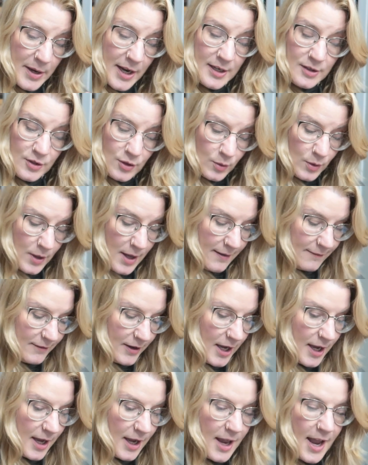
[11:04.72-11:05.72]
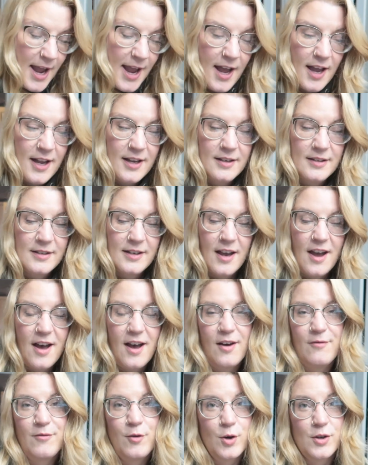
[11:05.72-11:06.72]
but I do love it. And
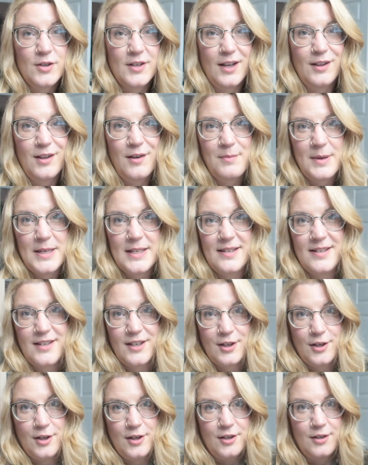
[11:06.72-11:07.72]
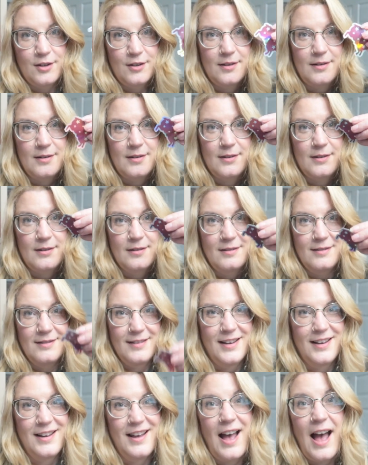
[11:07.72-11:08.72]
of course I love my stickers.
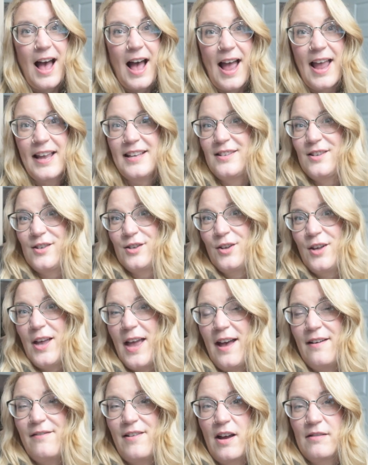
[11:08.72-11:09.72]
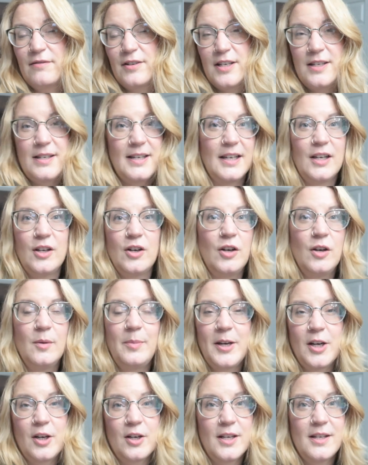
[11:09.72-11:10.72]
I still have every single
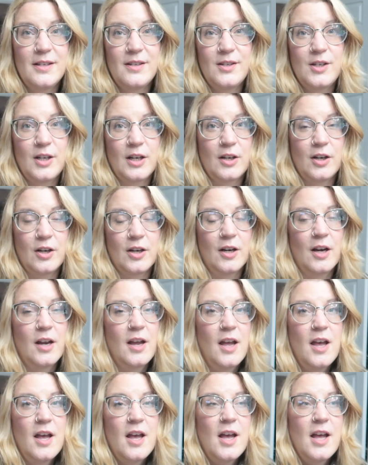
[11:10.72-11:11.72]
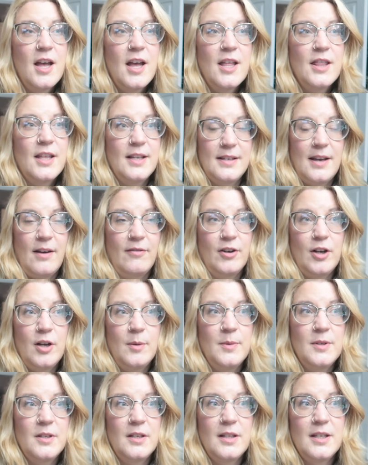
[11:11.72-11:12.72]
Paradise sticker that's ever
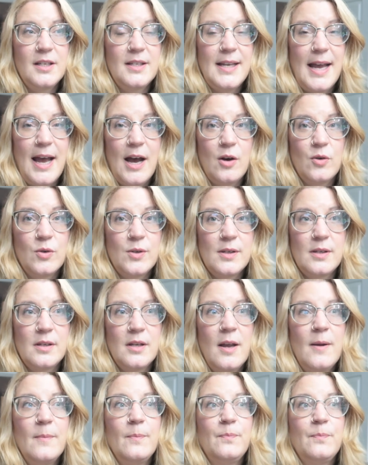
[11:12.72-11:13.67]
come into this house